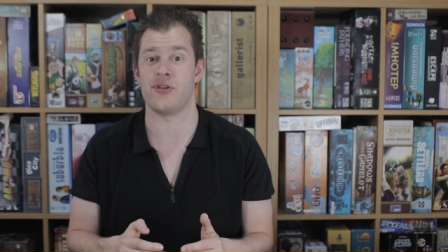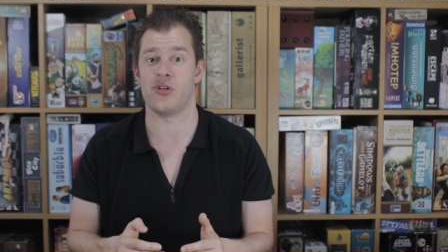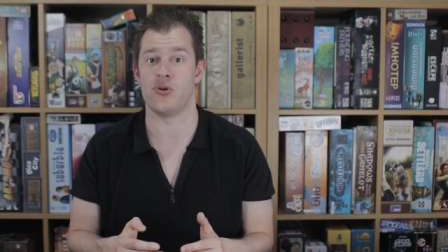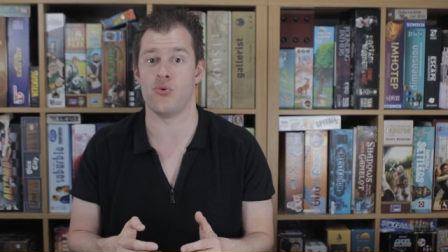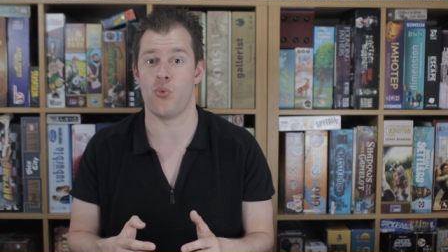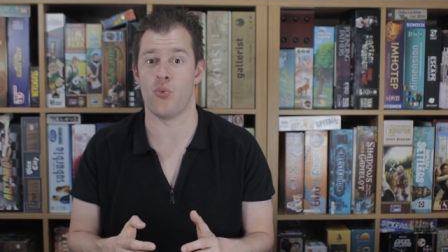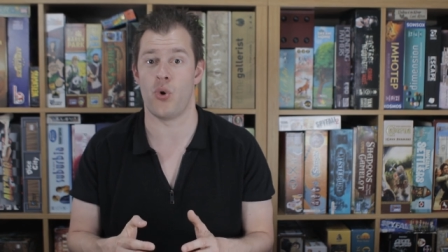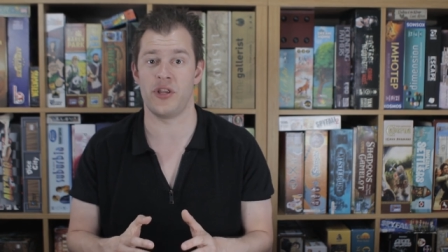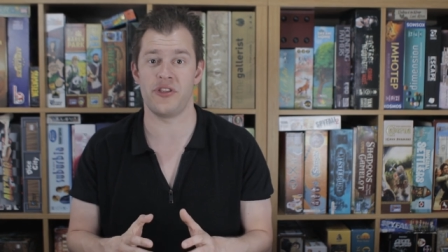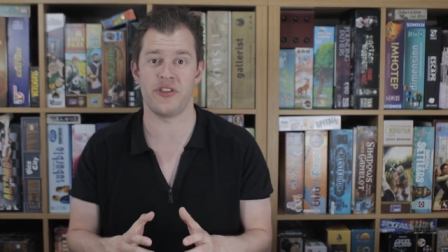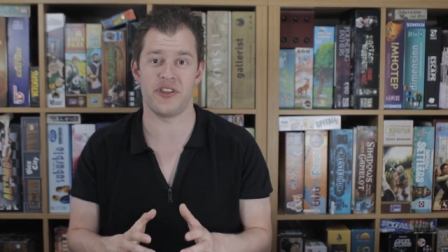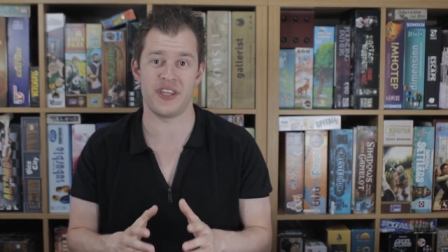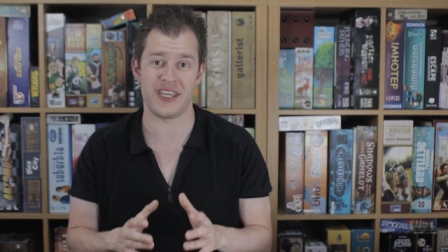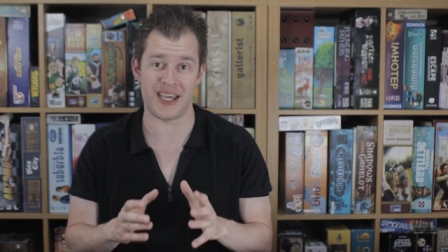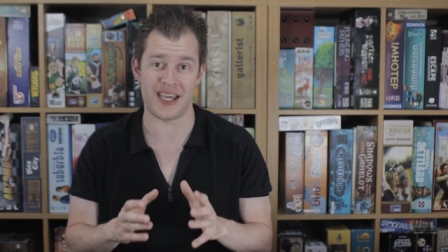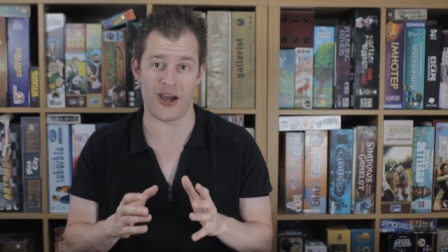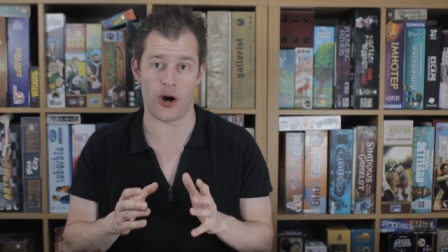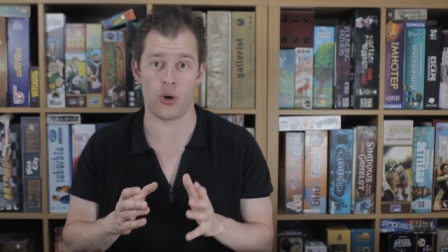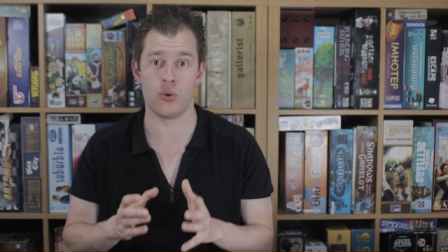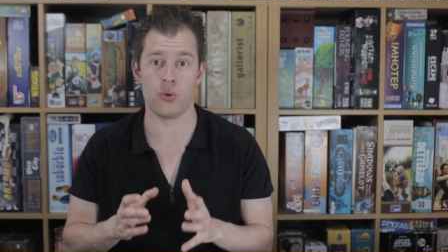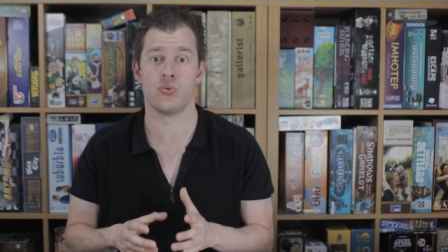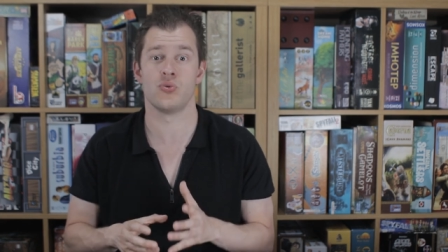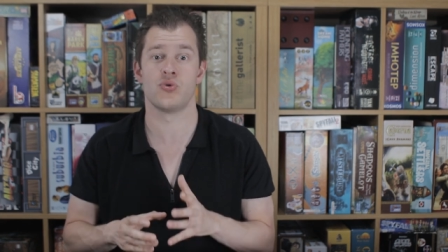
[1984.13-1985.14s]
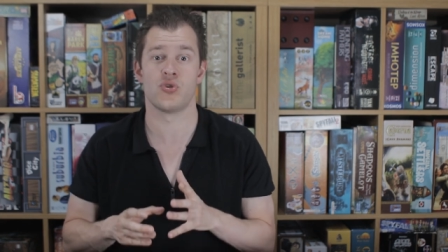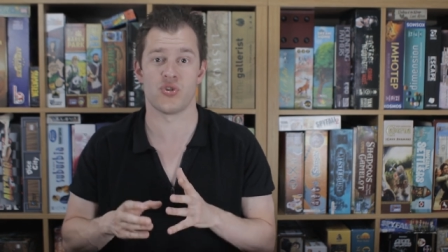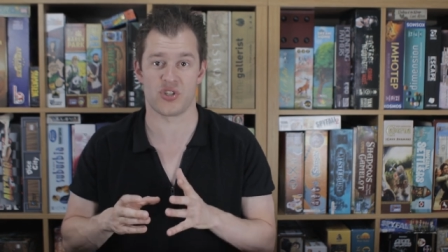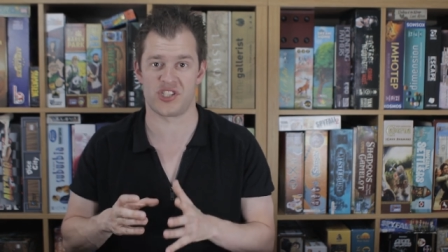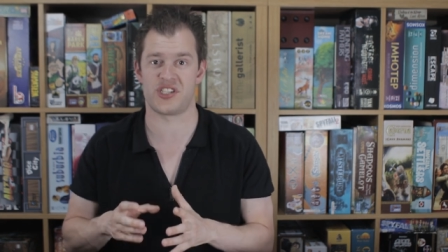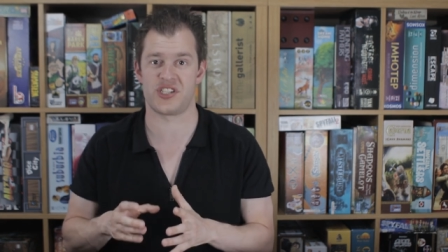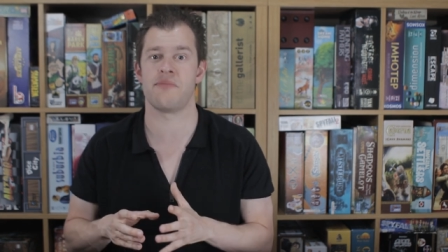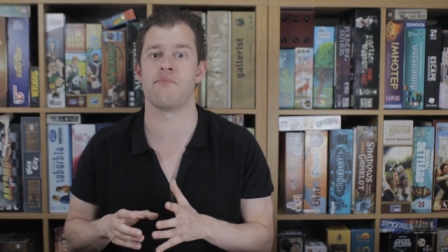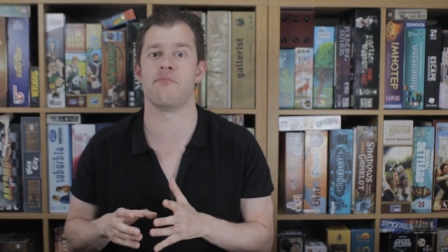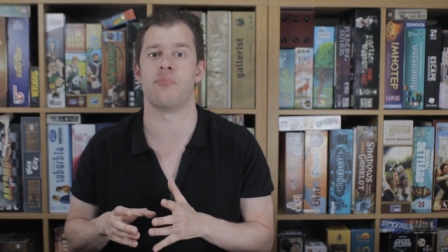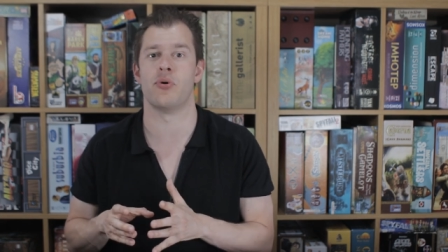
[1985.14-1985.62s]
you want the ultra
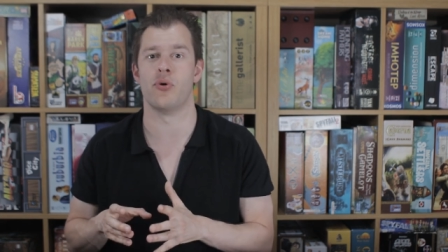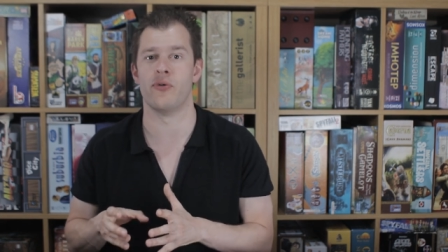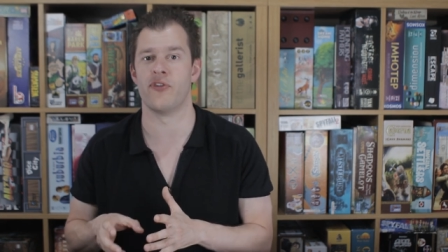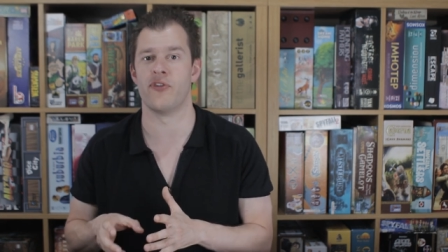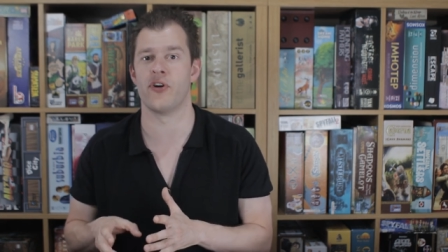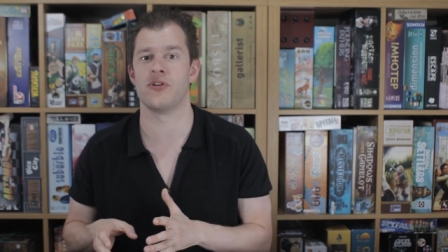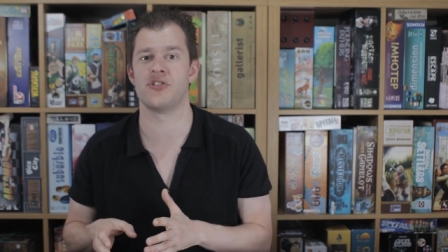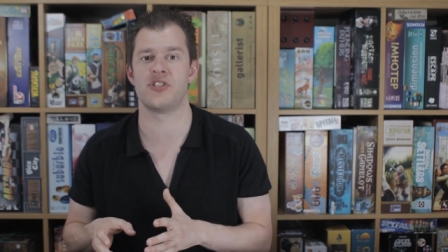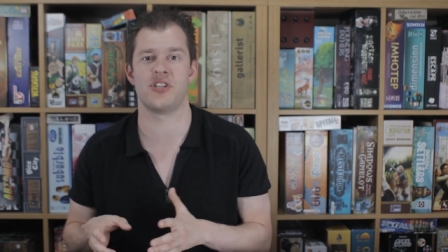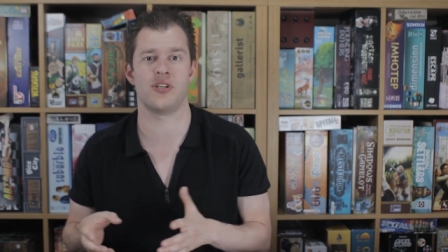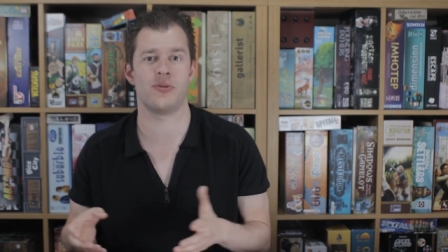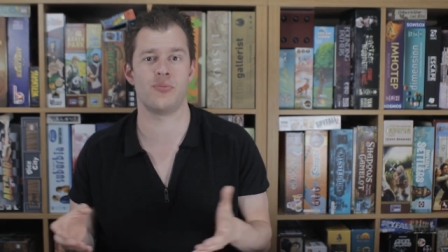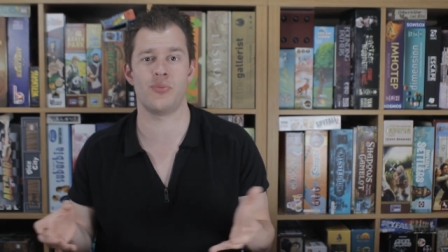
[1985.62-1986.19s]
simple version,